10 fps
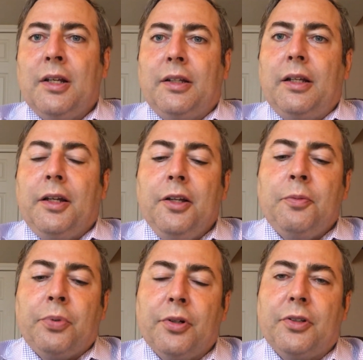that
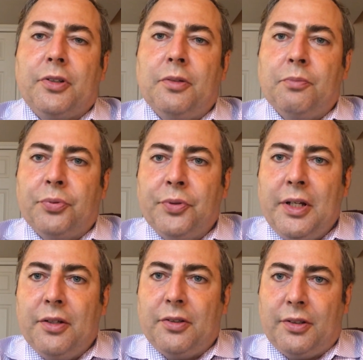each person
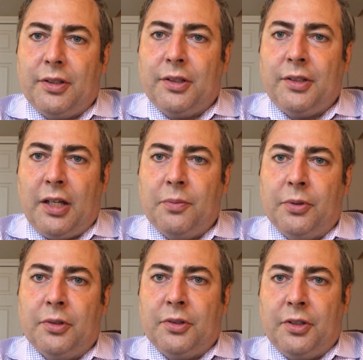brings to the
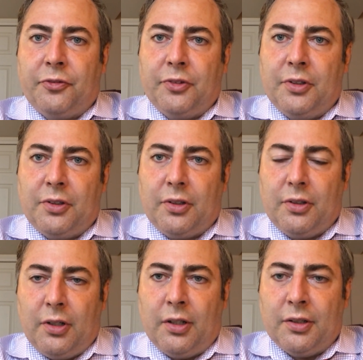table different
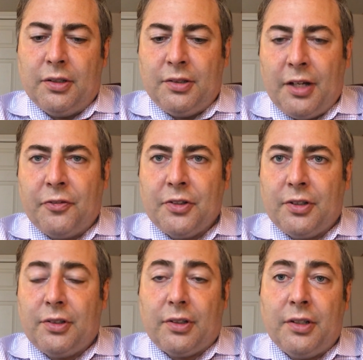uh,
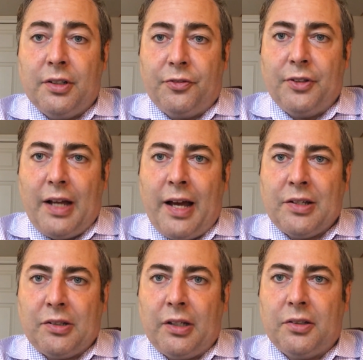deficits and different
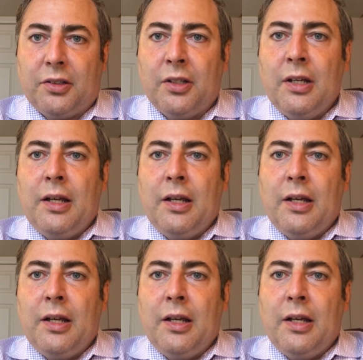assets,